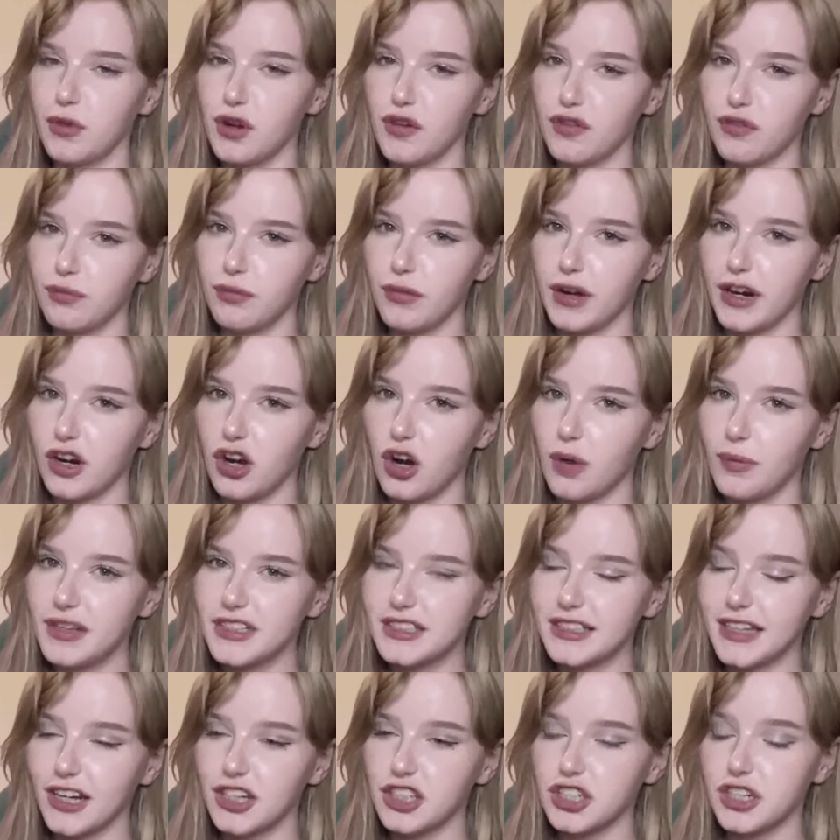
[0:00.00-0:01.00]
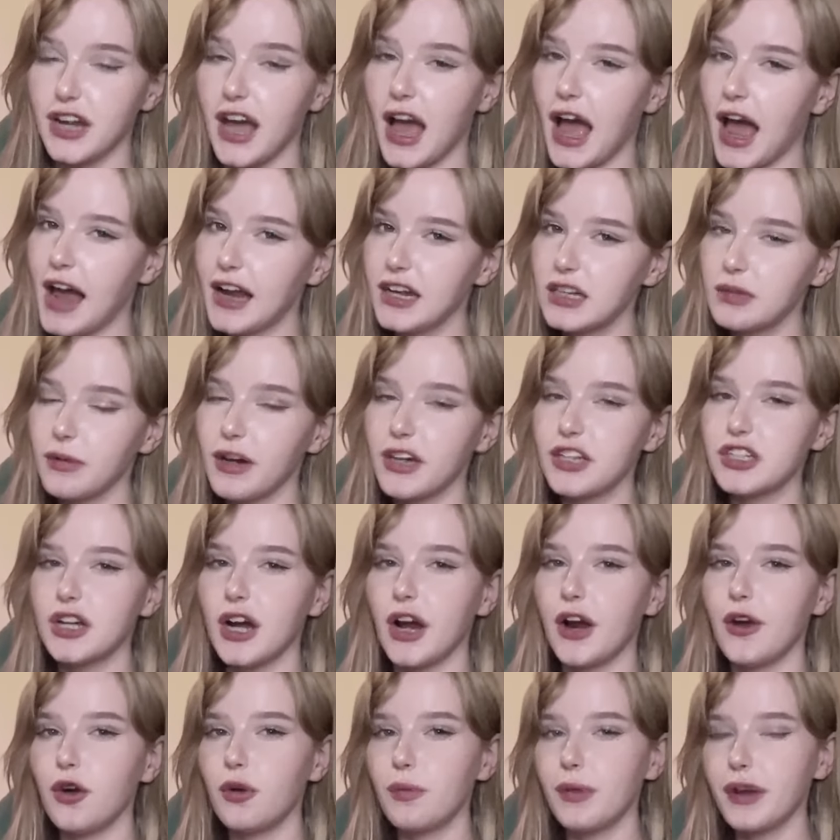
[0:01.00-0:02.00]
removed from my comment section and my
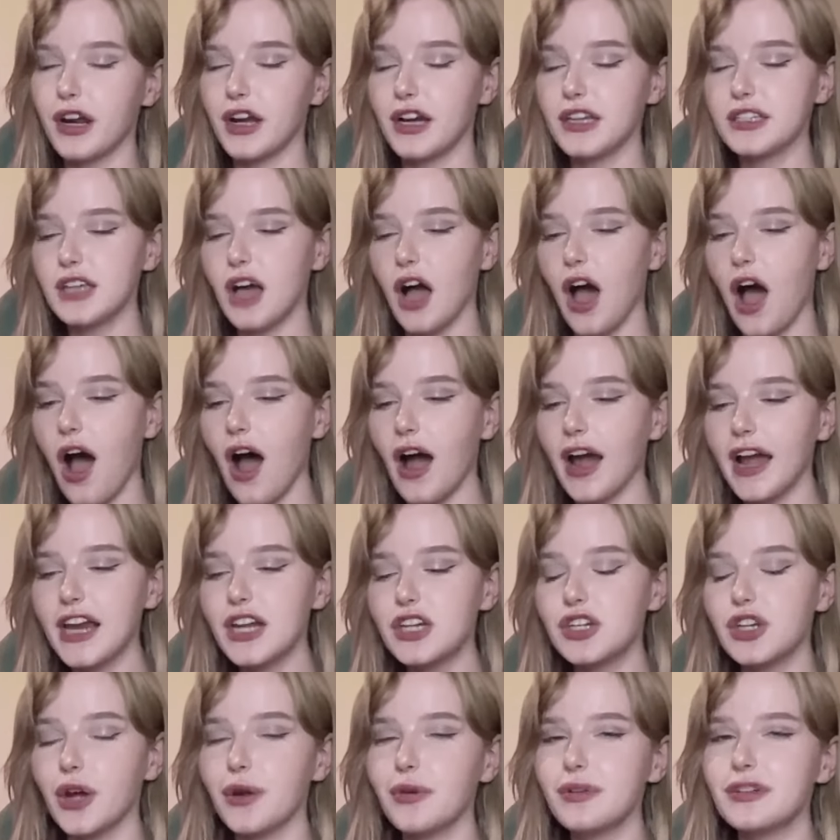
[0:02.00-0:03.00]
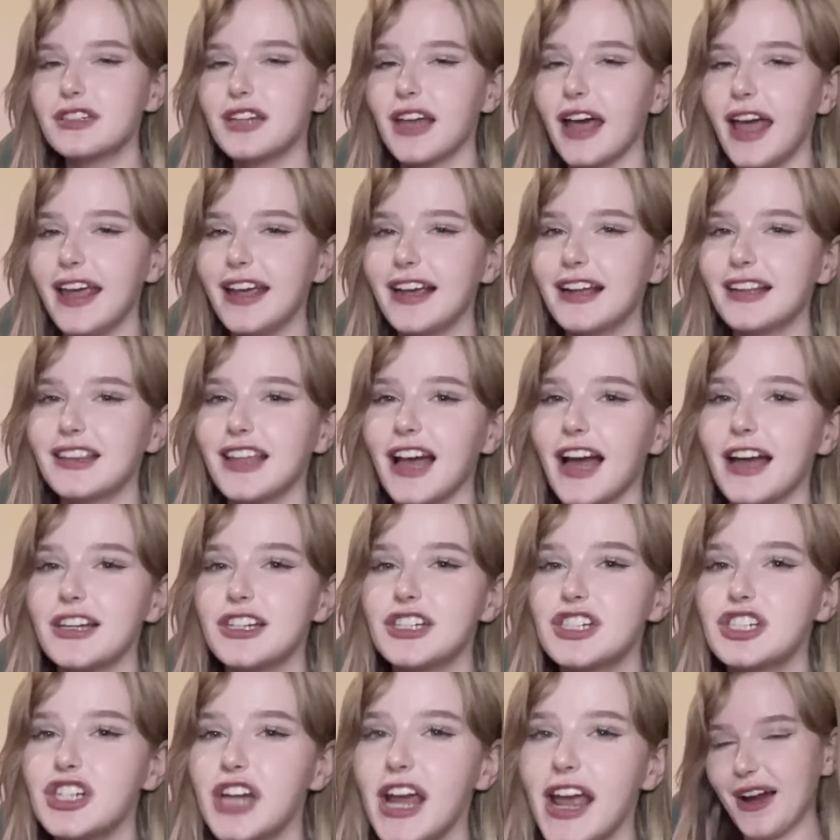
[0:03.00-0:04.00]
channel because I don't take that
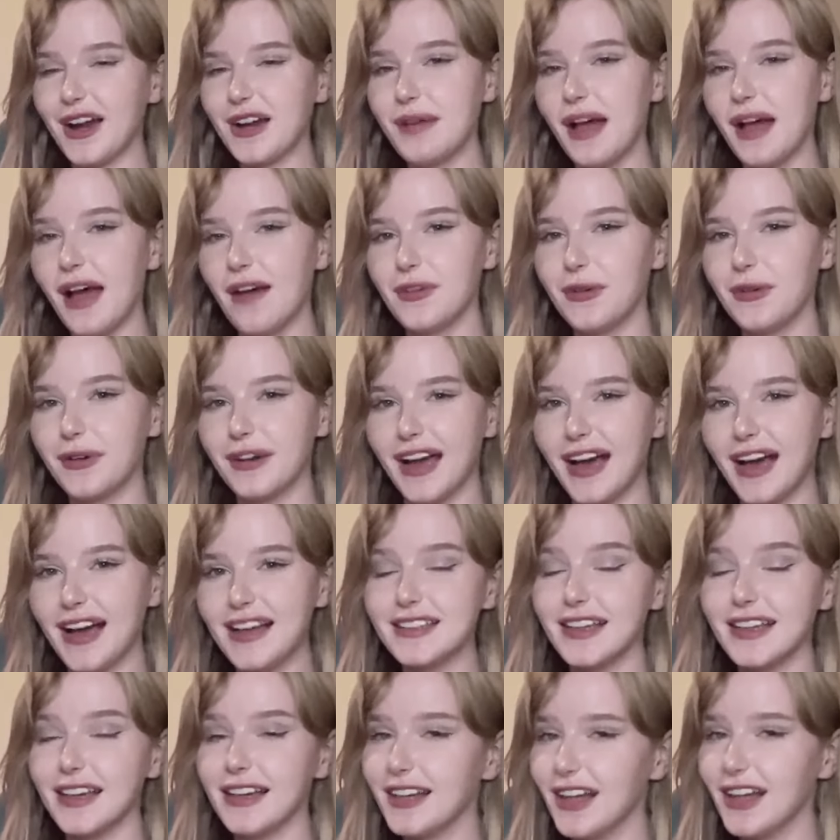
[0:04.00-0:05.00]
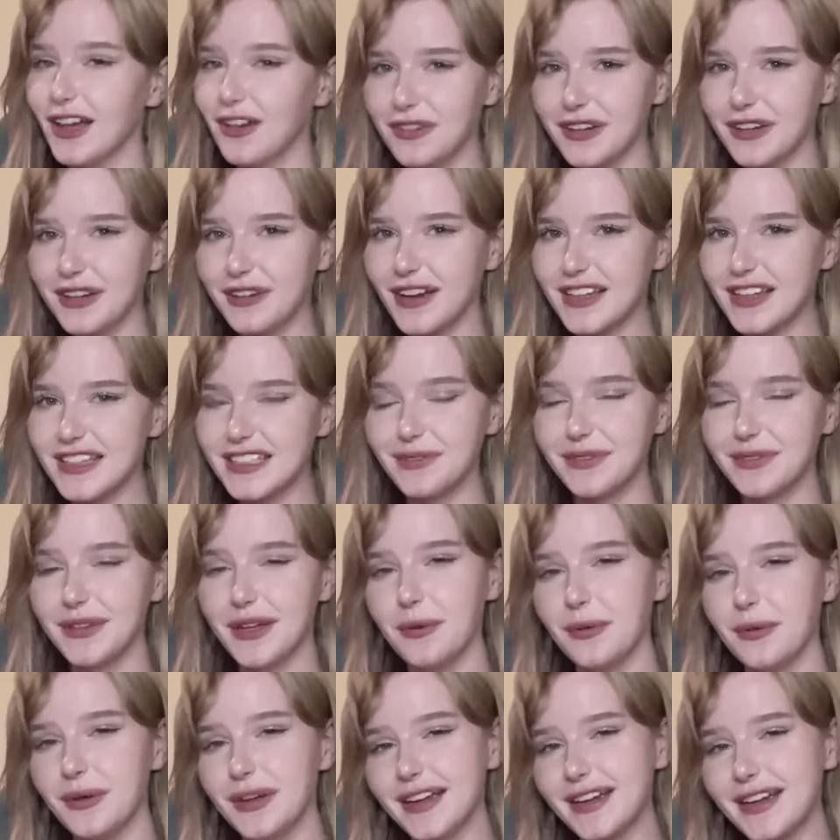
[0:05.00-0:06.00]
shit. Hope everyone has a lovely rest of
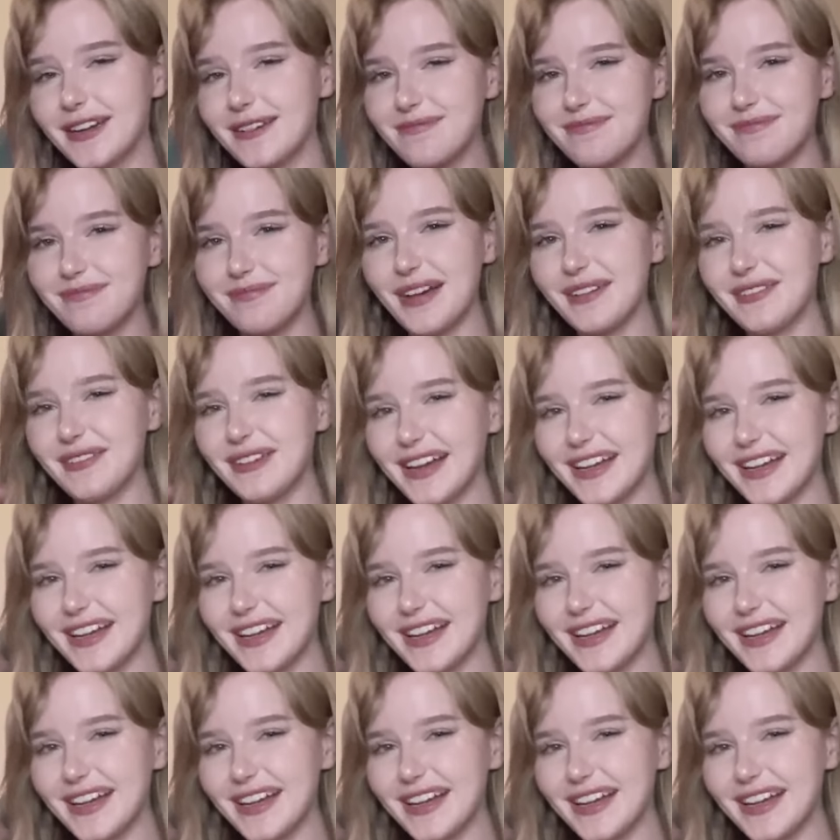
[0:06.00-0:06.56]
their week. Bye